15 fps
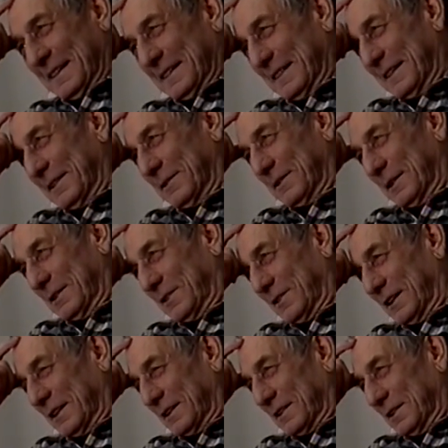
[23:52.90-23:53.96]
There we'd
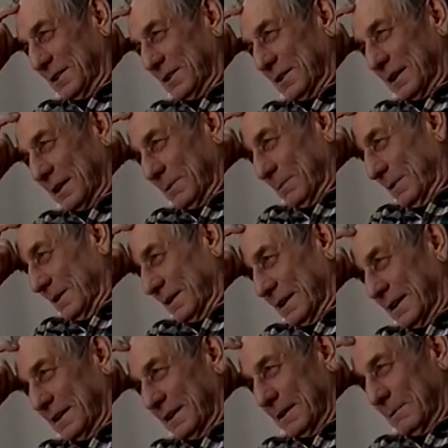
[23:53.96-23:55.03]
sit, you know,
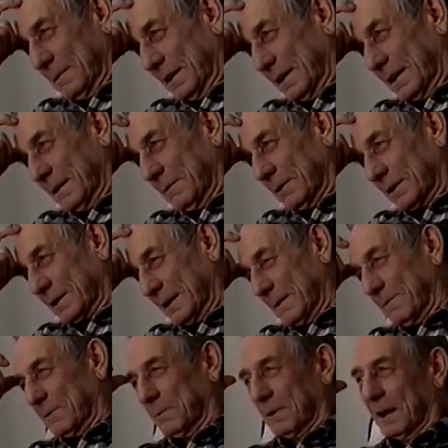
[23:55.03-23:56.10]
not hardly being able to keep
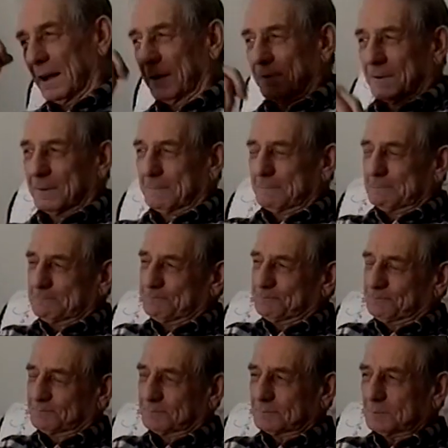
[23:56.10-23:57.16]
from laughing.
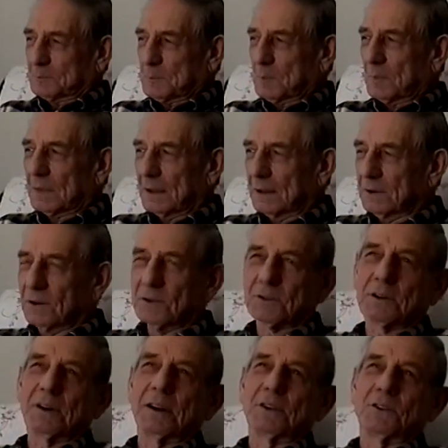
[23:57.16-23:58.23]
And just
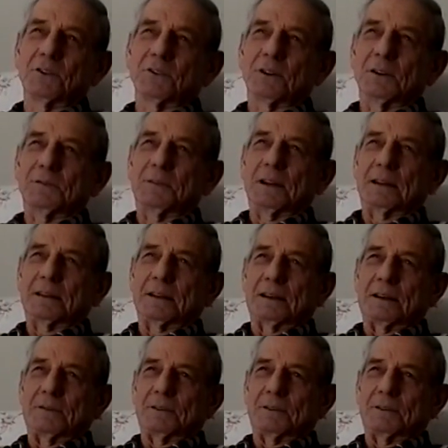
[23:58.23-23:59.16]
crazy stuff like that.